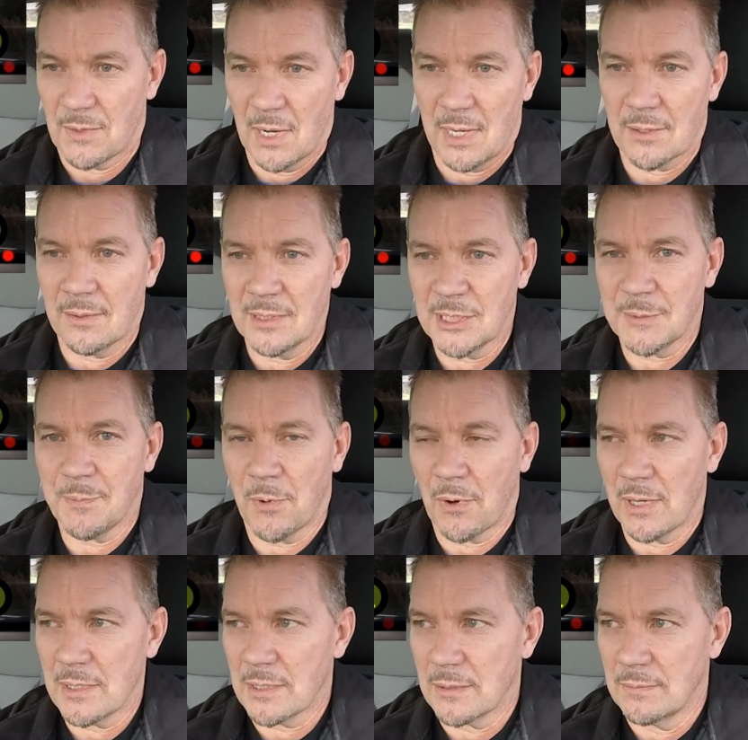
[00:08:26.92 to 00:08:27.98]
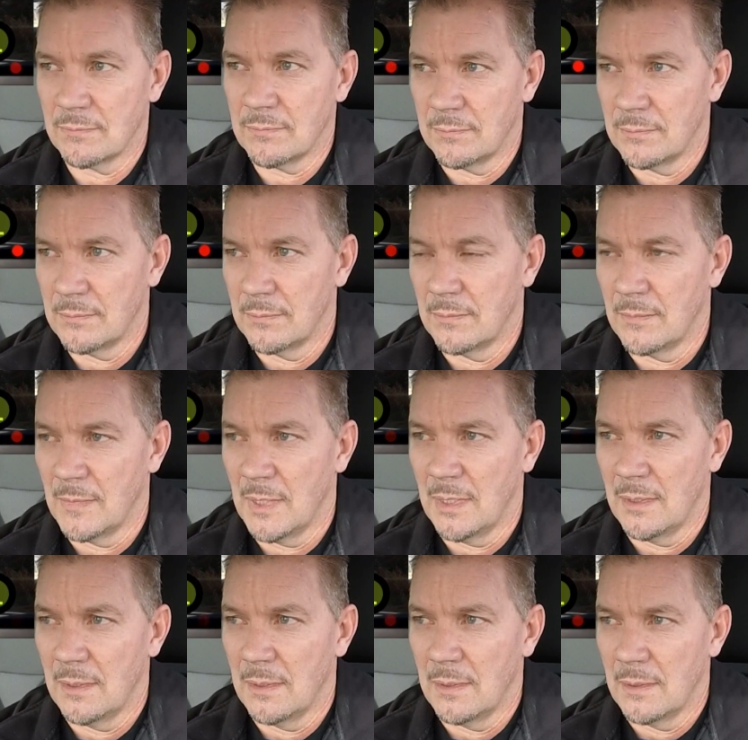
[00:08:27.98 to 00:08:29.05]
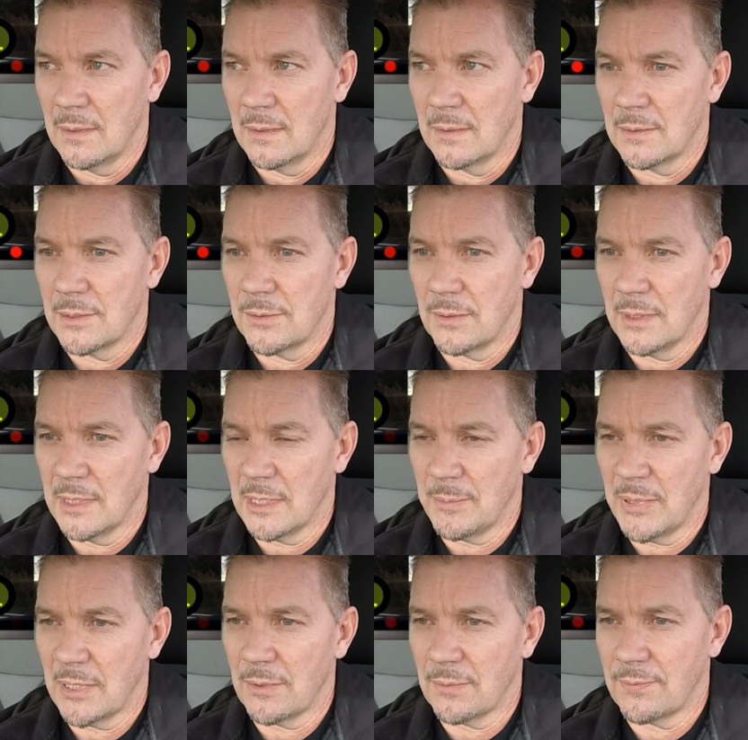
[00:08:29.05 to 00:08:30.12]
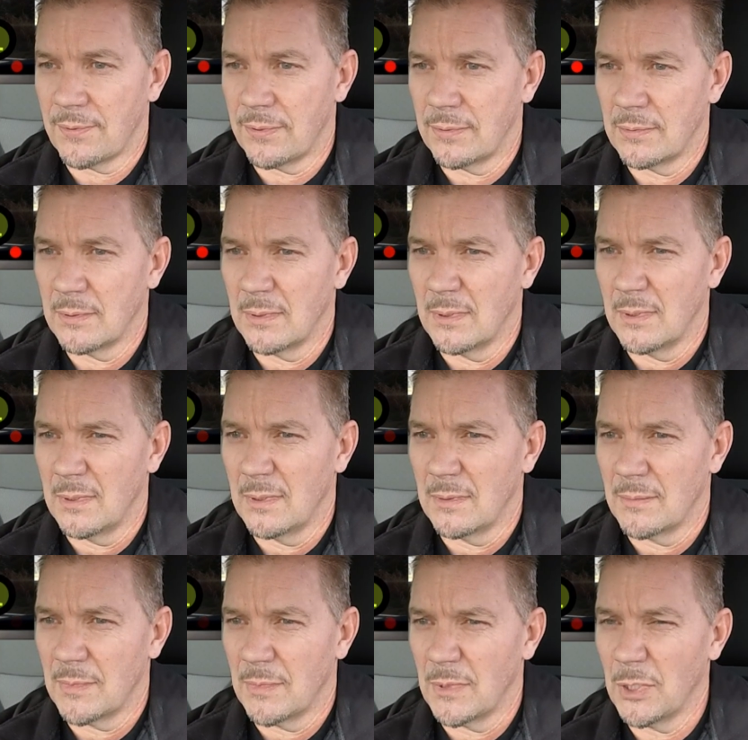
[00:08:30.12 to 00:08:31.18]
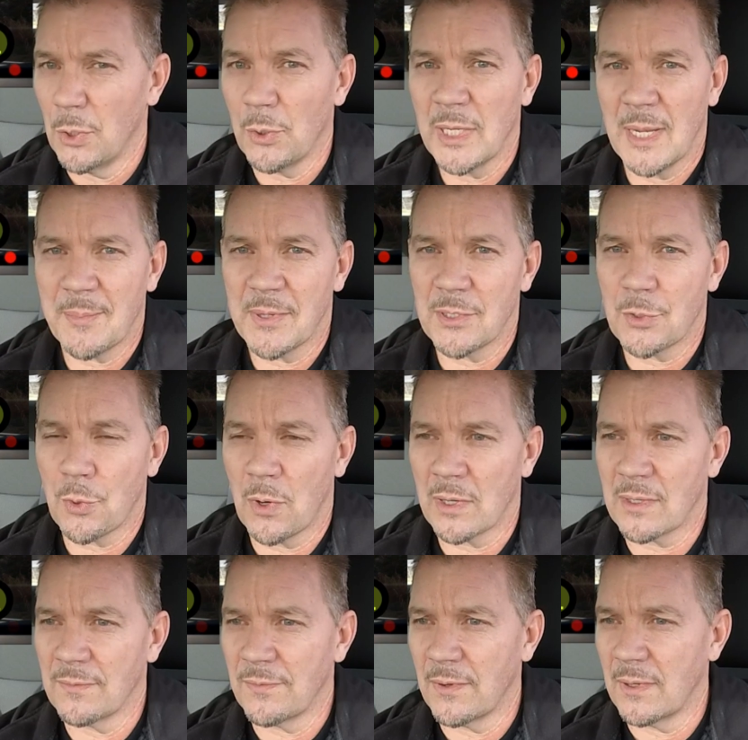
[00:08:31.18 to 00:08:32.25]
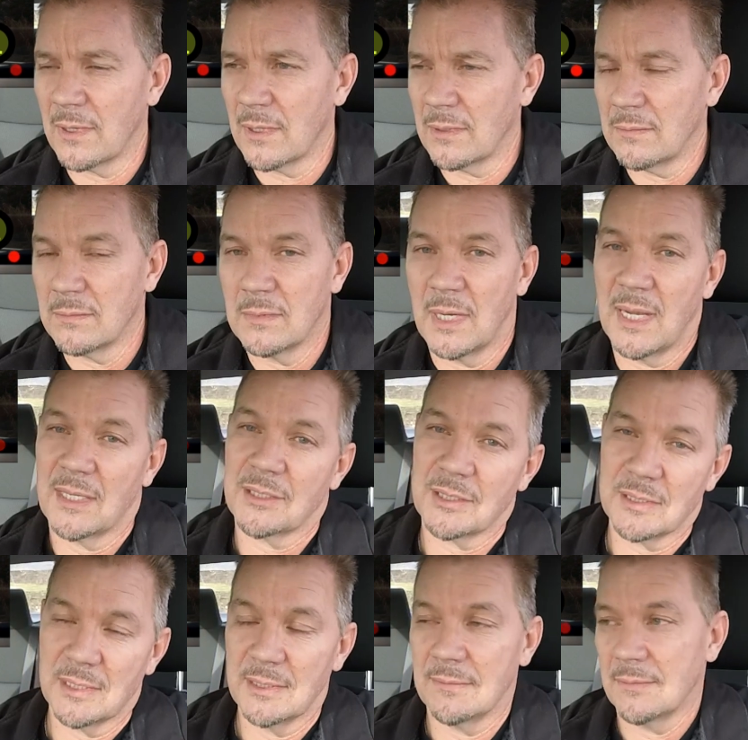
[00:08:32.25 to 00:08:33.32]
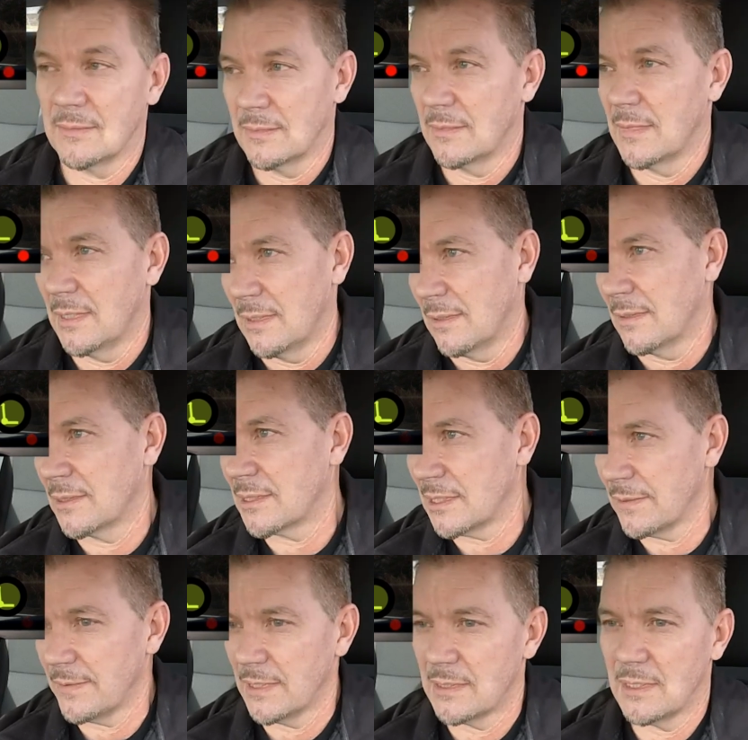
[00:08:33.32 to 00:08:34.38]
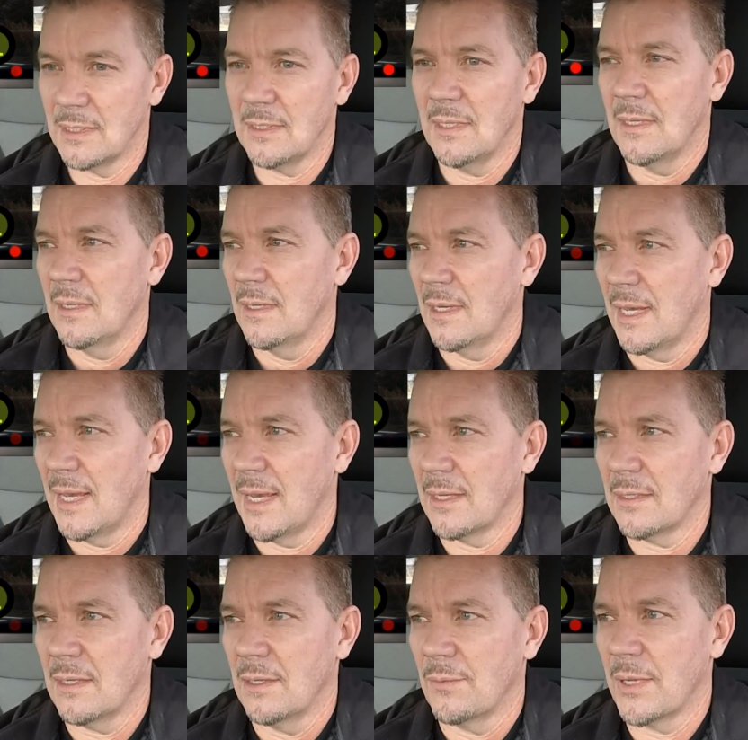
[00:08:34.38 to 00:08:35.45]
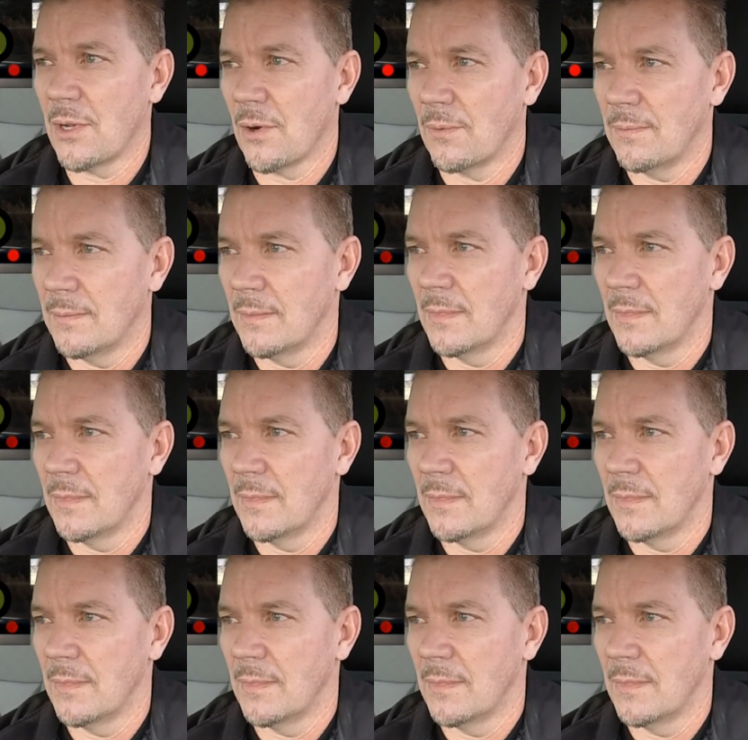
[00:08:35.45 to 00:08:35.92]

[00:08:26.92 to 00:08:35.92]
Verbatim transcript: got her in sport. Do a little bit of loading up of the torque converter, actually the CVT, and we go.